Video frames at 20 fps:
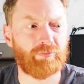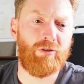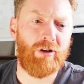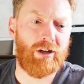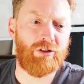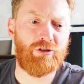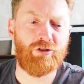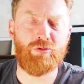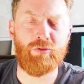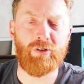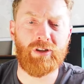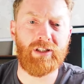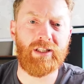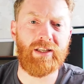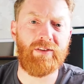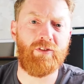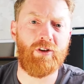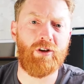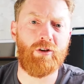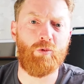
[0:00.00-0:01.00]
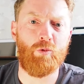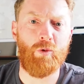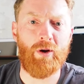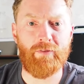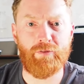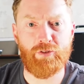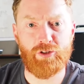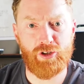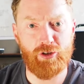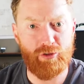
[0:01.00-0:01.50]
I just want to leave you
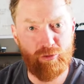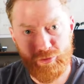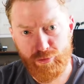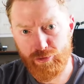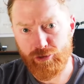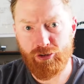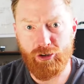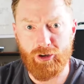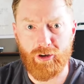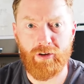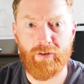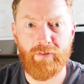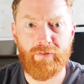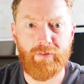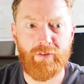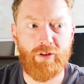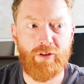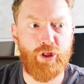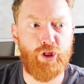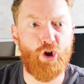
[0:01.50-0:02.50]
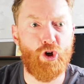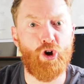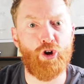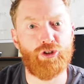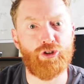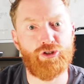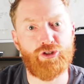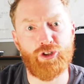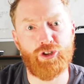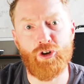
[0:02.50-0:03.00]
with two sort of
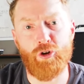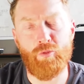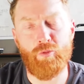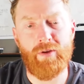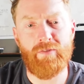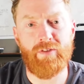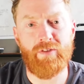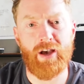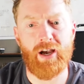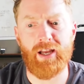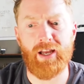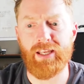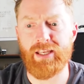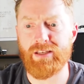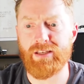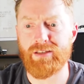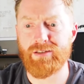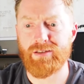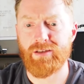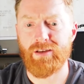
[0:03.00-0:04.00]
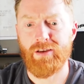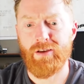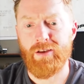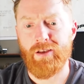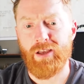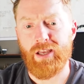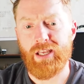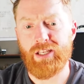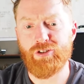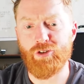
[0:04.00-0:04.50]
thoughts to go with that. Is
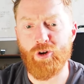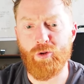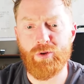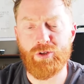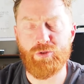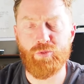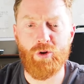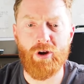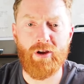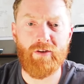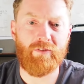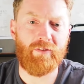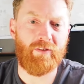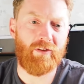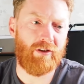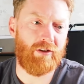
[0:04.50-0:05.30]
it's always worth